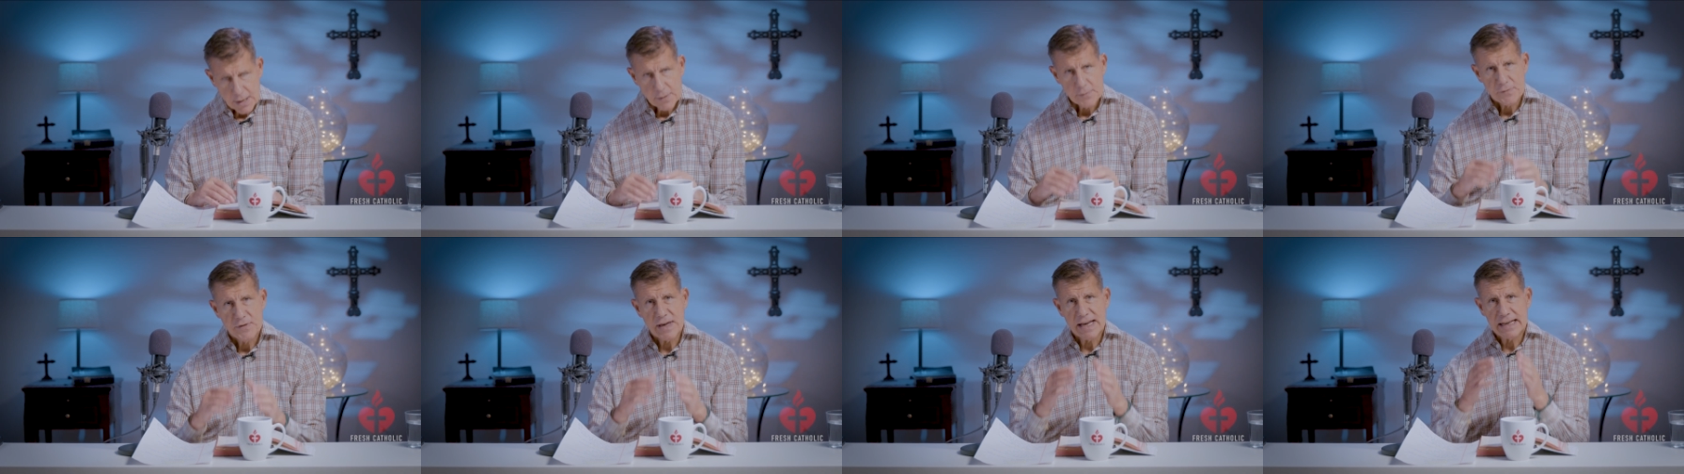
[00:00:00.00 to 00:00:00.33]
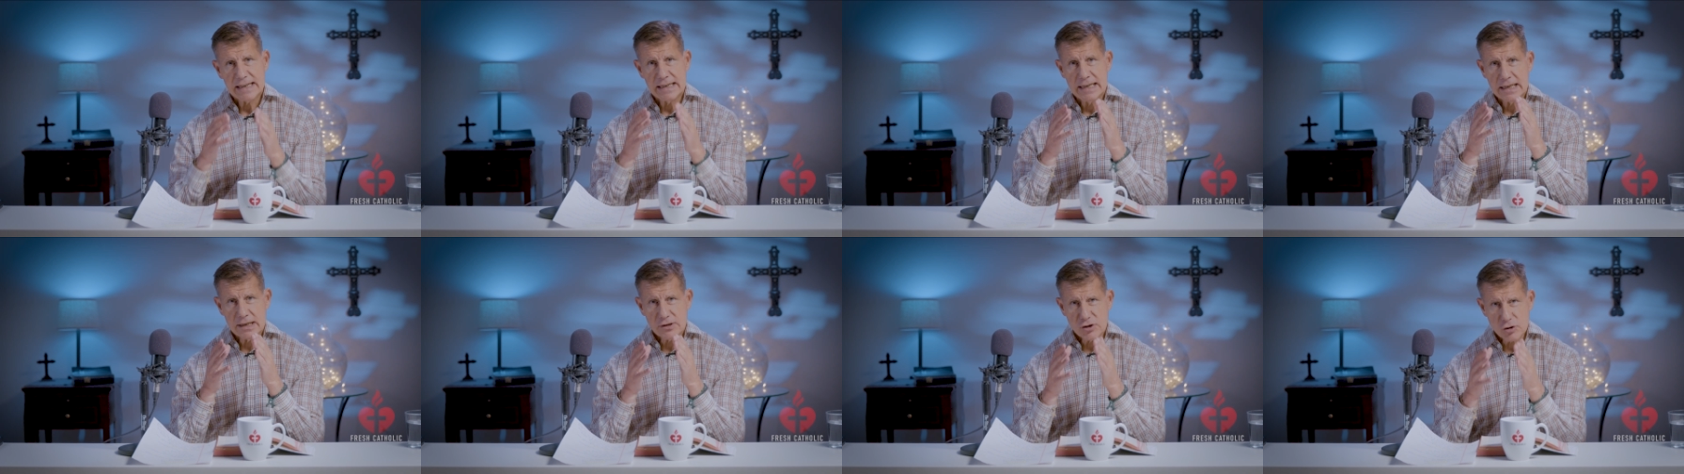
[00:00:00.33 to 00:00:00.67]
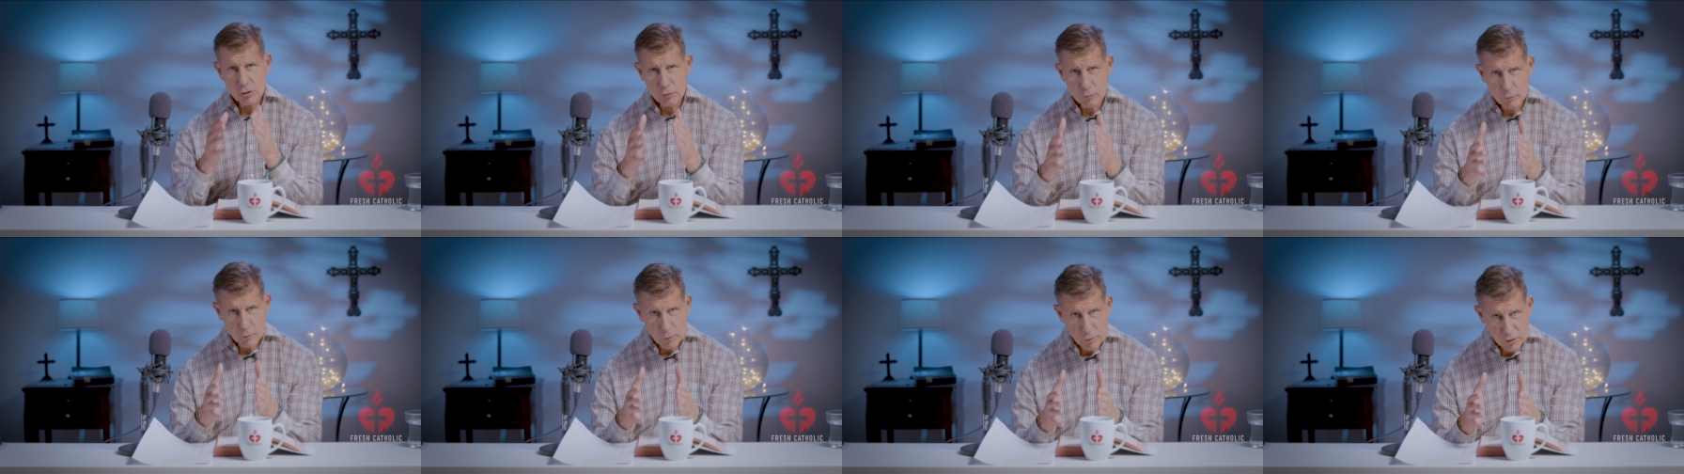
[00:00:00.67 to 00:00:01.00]
They hit
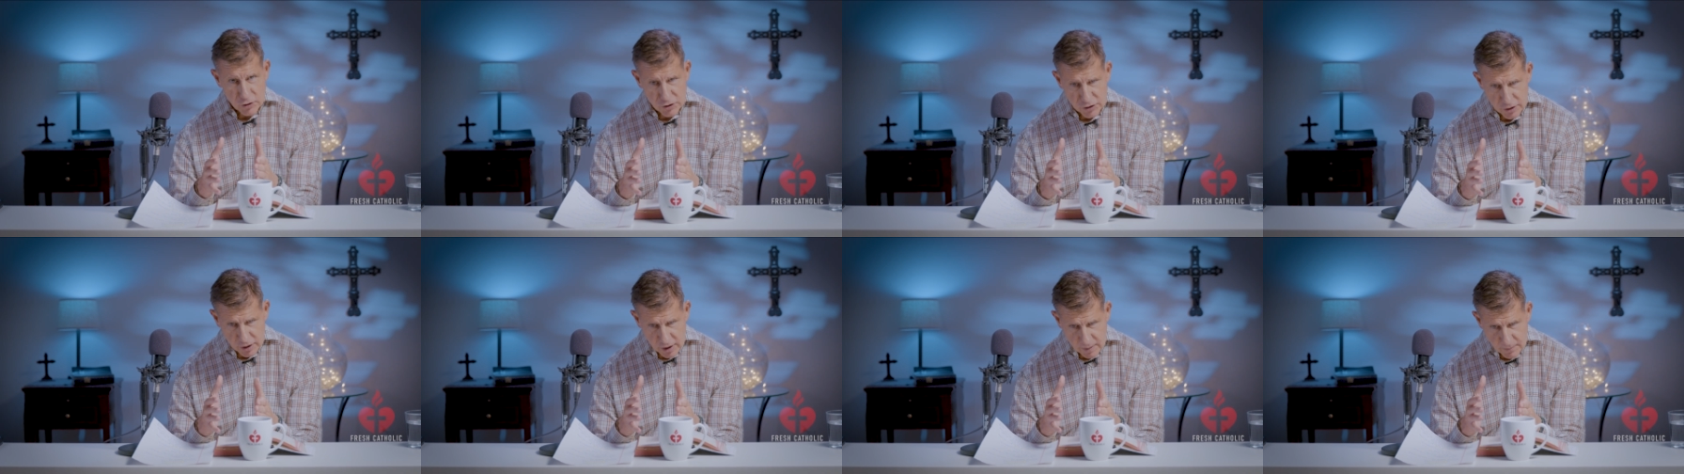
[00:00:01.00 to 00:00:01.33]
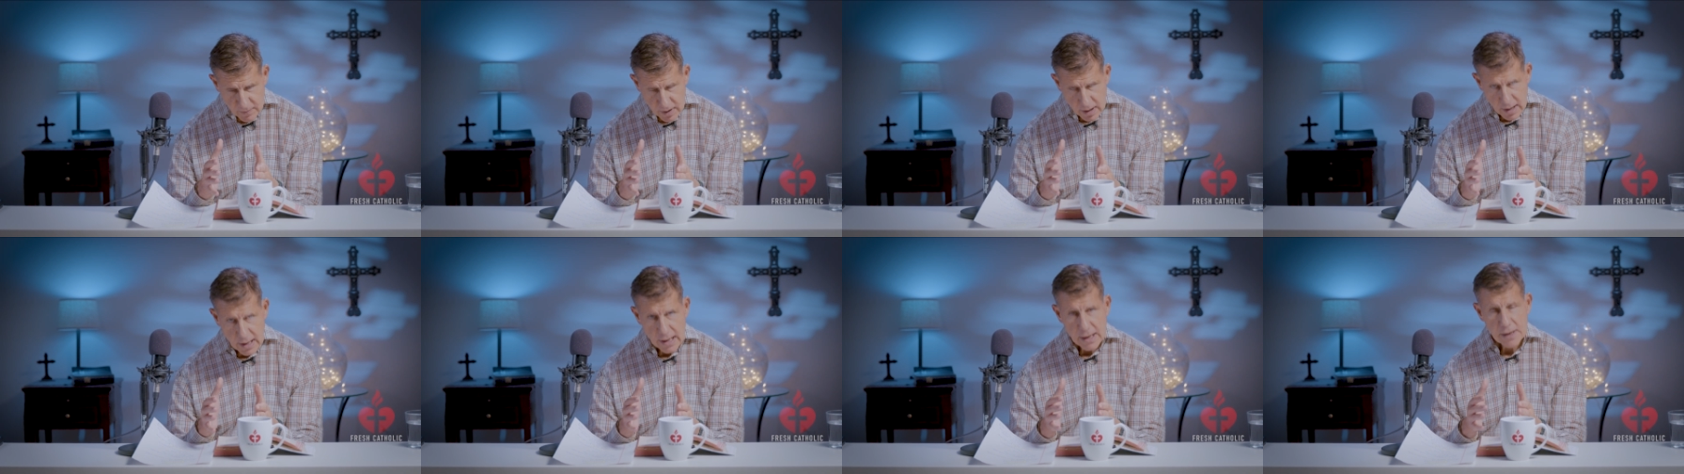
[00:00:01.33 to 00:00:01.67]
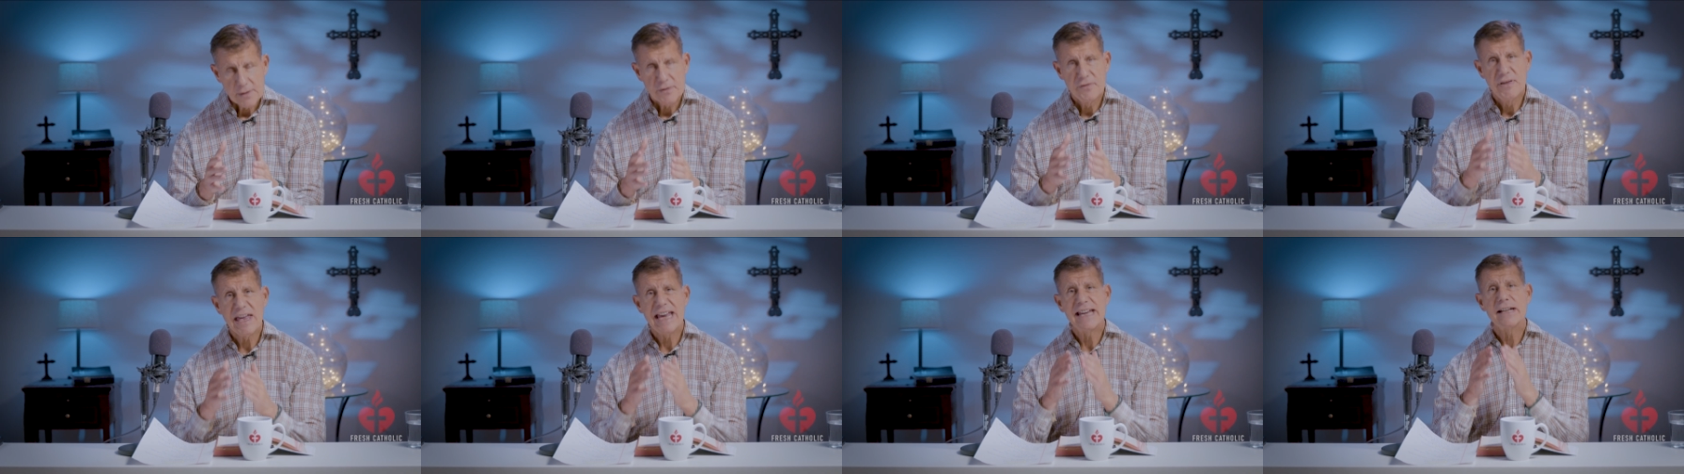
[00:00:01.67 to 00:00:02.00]
Jerusalem,
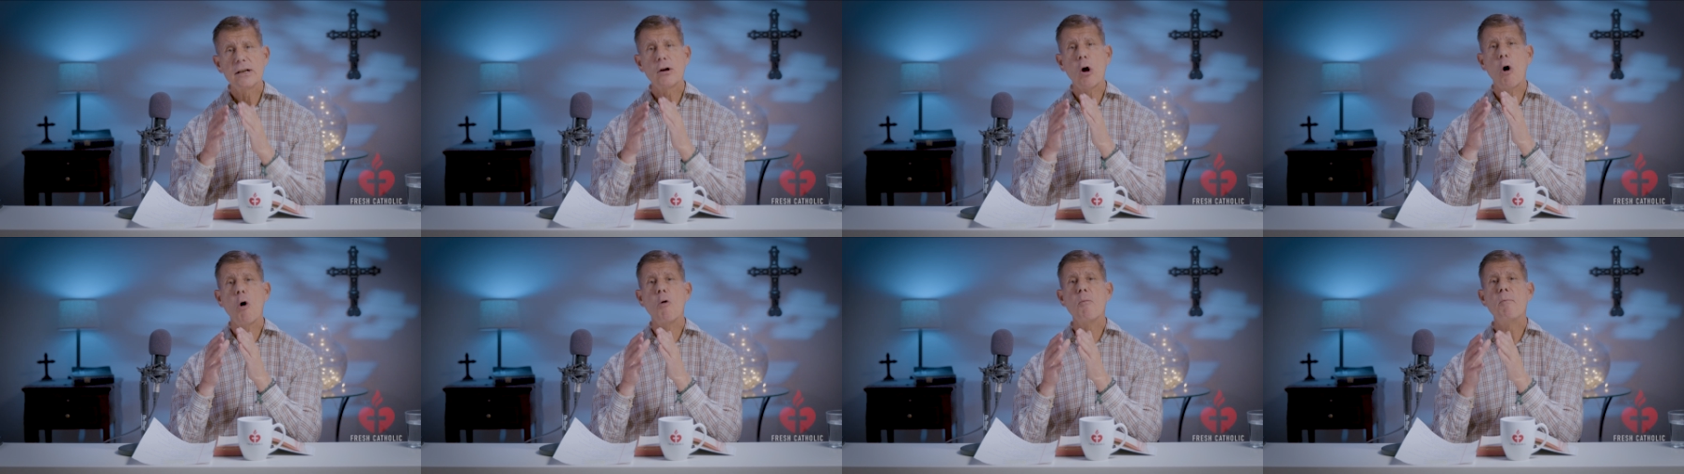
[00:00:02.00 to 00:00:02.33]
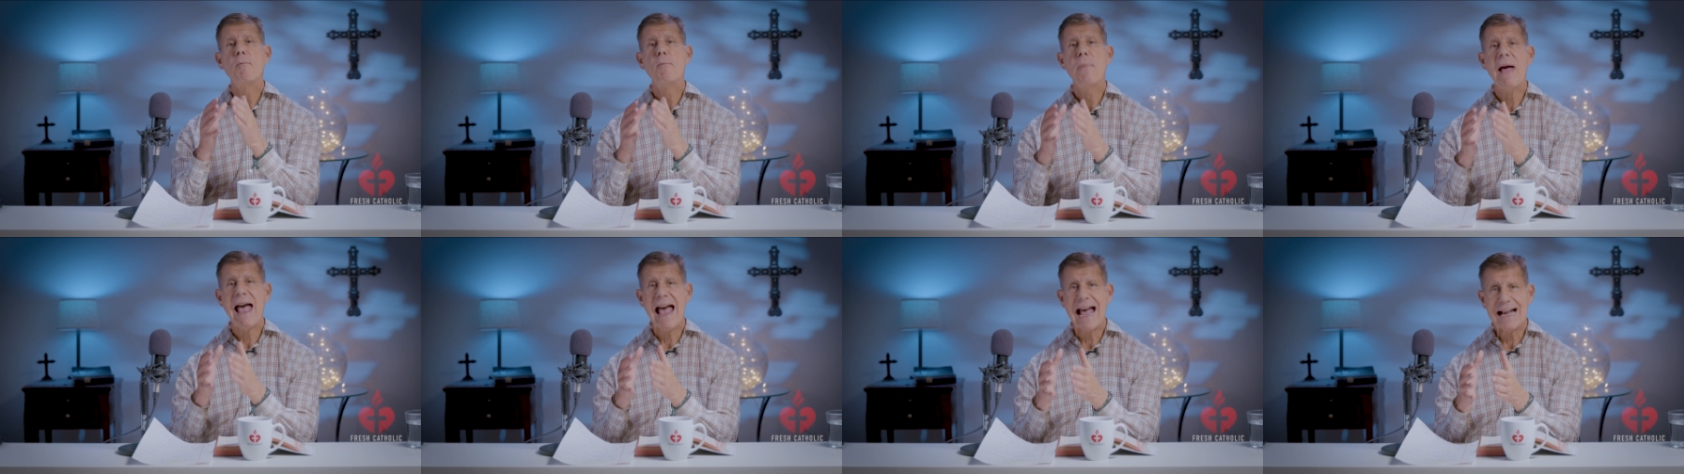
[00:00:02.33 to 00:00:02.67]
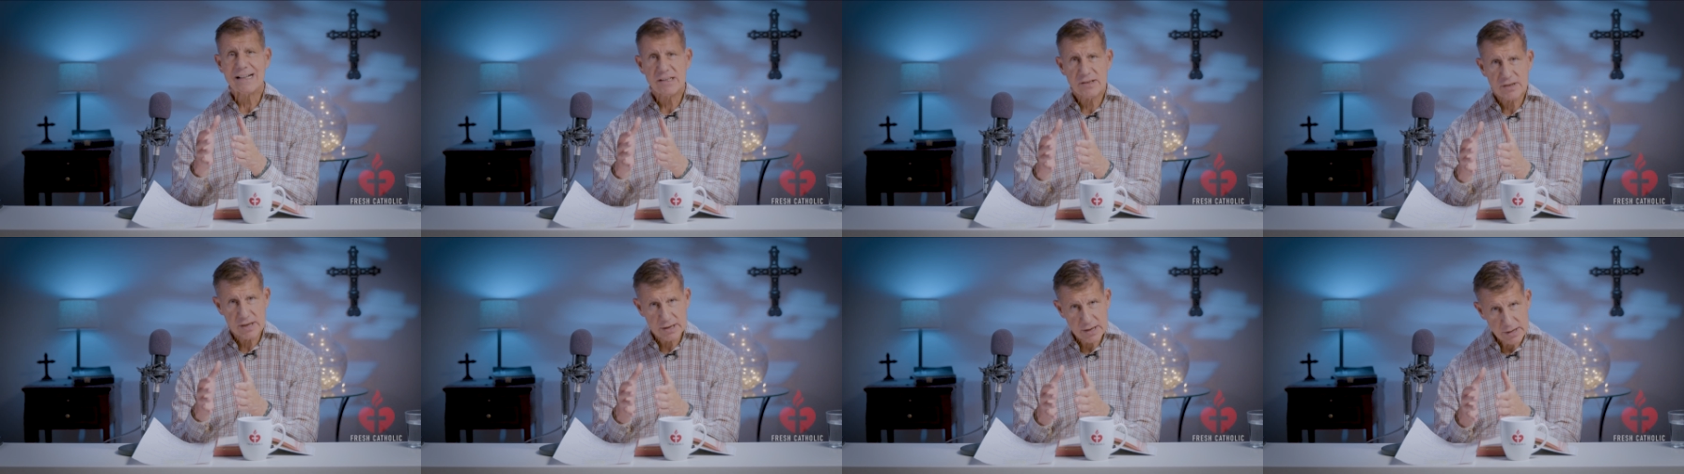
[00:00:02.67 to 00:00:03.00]
they go
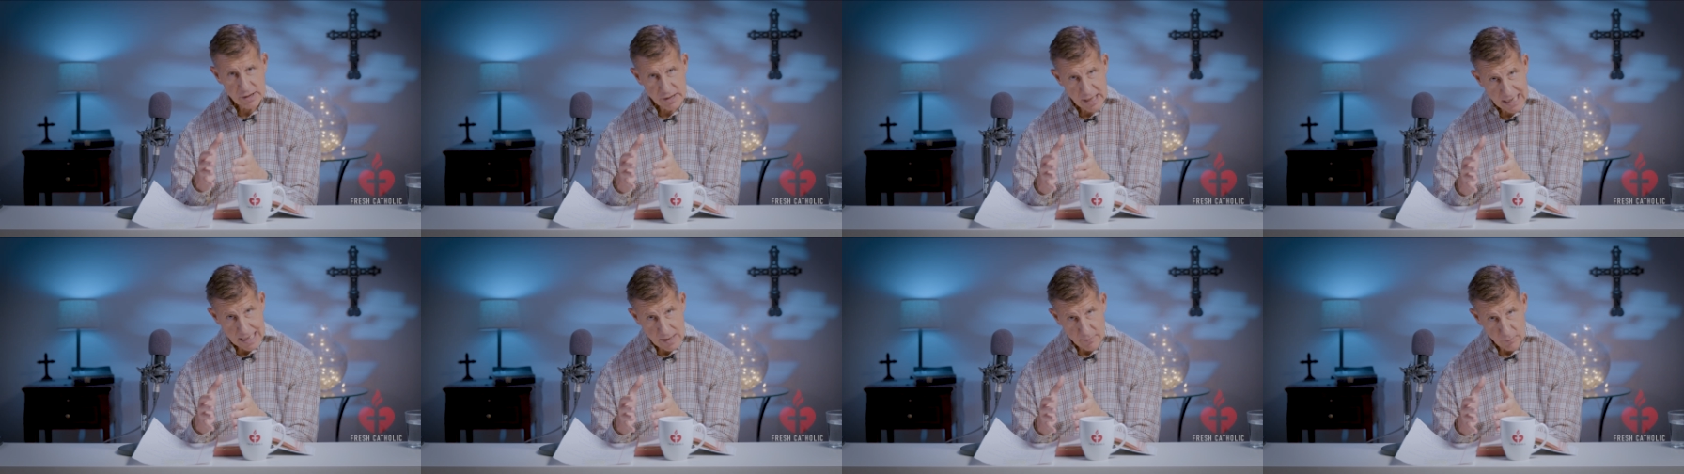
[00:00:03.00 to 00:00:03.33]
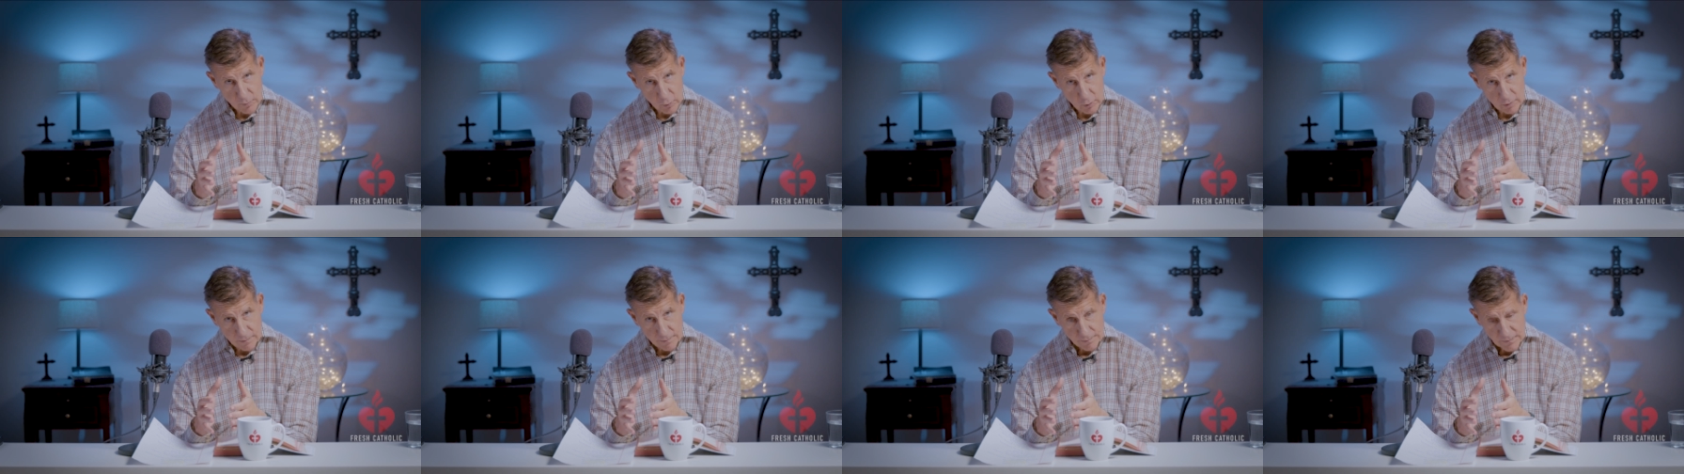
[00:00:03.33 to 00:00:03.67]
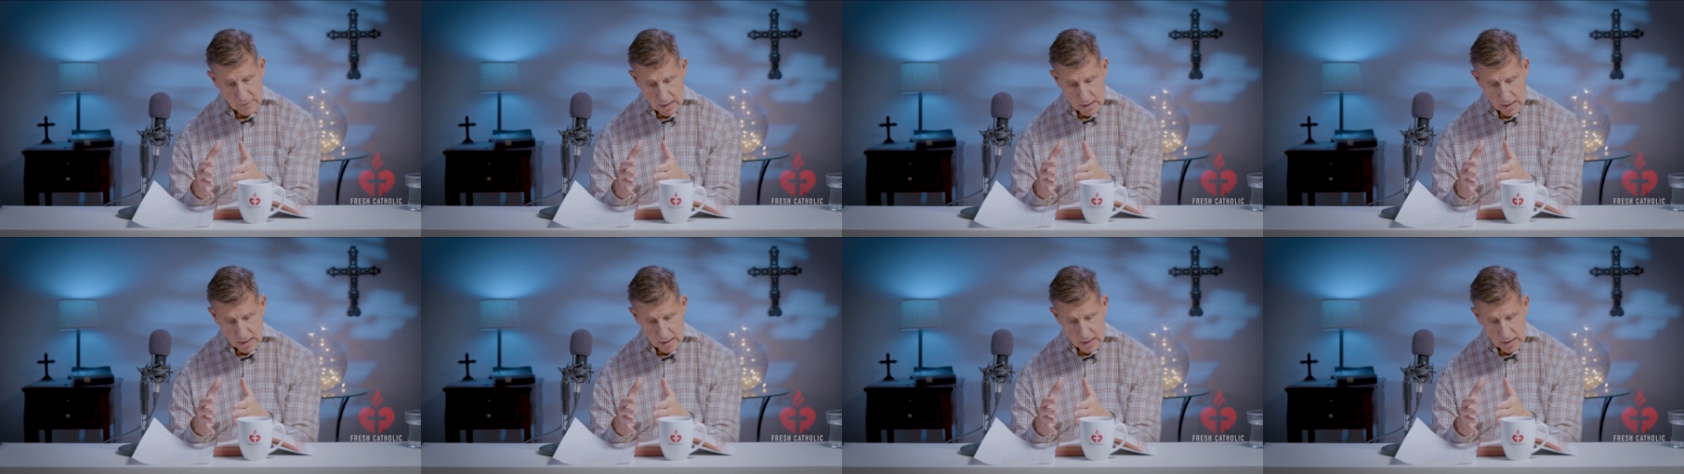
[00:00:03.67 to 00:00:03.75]
back to the temple.